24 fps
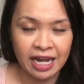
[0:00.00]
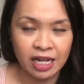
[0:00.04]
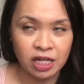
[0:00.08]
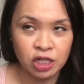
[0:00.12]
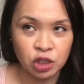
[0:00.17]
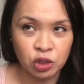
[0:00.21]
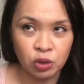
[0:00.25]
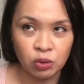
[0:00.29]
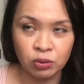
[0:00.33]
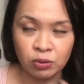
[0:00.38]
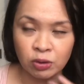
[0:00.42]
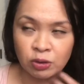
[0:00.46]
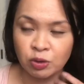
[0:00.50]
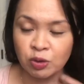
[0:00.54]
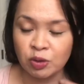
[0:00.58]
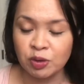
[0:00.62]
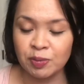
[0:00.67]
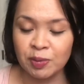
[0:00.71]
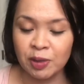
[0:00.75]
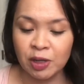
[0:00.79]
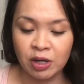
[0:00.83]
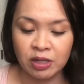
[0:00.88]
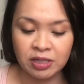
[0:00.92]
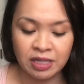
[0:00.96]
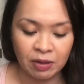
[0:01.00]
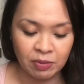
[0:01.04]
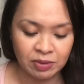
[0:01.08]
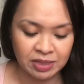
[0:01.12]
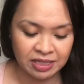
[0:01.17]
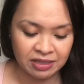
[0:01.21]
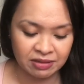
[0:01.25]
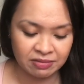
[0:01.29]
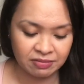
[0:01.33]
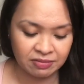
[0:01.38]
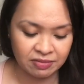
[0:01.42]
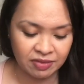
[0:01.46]
and Shoulders was because I was
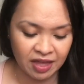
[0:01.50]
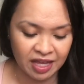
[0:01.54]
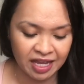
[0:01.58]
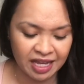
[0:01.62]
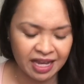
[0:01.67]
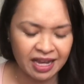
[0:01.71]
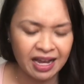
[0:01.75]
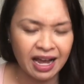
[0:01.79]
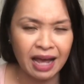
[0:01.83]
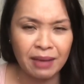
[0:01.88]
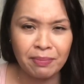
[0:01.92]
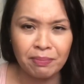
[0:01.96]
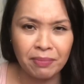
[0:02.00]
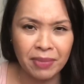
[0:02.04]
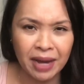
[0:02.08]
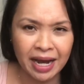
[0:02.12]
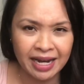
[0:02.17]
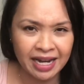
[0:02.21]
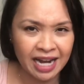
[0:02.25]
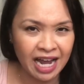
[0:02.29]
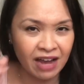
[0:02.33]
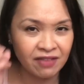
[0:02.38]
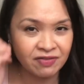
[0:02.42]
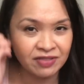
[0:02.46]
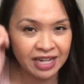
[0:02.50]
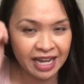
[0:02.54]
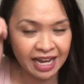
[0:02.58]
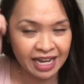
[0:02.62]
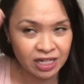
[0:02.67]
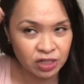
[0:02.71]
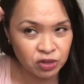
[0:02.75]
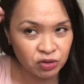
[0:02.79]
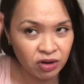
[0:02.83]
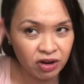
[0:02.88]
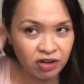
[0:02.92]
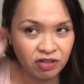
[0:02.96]
thinking I might have
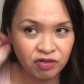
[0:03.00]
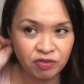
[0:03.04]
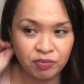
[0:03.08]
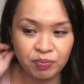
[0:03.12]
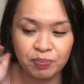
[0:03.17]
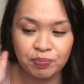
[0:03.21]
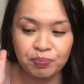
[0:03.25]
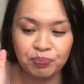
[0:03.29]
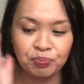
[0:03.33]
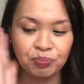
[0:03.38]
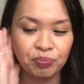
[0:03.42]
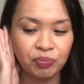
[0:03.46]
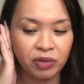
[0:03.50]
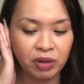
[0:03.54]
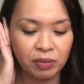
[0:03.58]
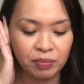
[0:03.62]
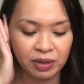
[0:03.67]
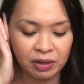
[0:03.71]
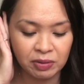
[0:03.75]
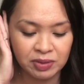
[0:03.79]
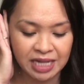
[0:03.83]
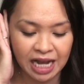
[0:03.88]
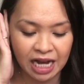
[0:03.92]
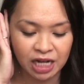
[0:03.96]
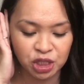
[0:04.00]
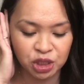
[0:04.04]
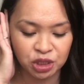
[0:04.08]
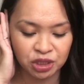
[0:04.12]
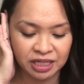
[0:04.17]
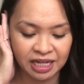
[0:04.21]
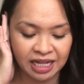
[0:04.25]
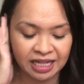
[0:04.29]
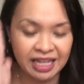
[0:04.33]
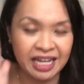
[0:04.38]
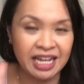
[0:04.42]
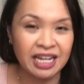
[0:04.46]
dandruff, but it was
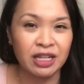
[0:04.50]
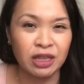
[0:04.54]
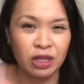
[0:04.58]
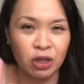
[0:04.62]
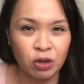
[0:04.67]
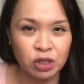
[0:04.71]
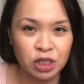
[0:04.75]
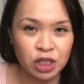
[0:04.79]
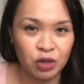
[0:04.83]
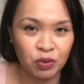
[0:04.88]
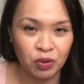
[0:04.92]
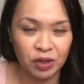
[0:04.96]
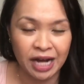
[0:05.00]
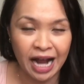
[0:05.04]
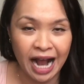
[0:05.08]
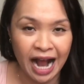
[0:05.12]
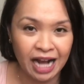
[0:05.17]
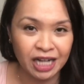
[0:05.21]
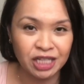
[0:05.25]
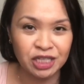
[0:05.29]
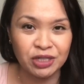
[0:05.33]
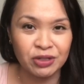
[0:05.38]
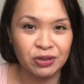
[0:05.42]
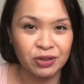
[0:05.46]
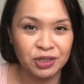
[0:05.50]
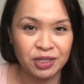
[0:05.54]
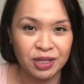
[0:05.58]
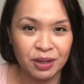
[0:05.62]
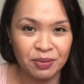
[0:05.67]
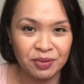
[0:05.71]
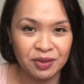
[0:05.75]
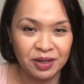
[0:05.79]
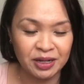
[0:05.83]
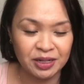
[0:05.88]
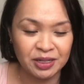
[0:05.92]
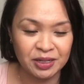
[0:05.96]
actually like an allergic reaction or
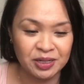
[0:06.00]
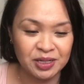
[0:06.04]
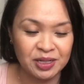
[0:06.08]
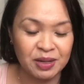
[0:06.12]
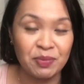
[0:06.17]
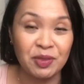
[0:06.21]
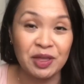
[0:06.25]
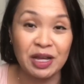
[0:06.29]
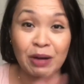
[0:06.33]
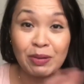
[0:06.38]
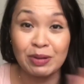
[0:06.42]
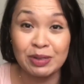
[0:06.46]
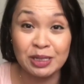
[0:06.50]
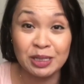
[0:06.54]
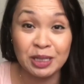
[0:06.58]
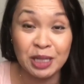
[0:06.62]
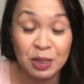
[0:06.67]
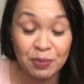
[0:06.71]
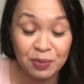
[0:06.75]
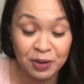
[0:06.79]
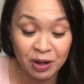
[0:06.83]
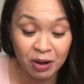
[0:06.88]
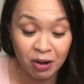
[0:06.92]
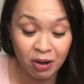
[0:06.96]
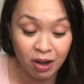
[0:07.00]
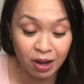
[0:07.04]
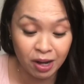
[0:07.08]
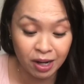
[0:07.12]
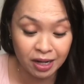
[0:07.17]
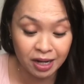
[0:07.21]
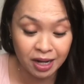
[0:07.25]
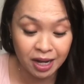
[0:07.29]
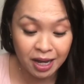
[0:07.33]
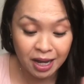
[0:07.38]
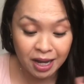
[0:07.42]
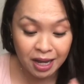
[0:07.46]
something to something I was sleeping
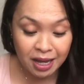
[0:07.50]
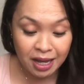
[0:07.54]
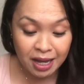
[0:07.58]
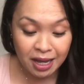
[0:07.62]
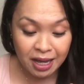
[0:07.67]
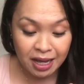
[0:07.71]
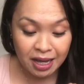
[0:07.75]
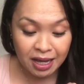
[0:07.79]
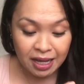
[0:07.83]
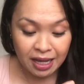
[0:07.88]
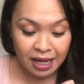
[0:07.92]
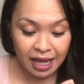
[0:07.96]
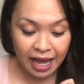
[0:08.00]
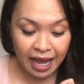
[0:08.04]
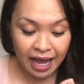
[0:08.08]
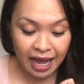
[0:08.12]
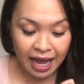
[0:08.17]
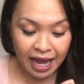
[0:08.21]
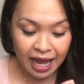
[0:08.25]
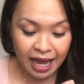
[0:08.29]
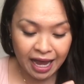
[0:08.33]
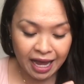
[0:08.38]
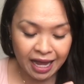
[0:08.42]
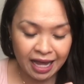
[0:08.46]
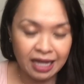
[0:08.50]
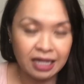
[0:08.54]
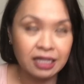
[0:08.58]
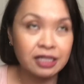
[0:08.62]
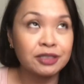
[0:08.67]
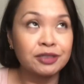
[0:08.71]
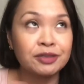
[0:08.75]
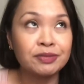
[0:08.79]
on. And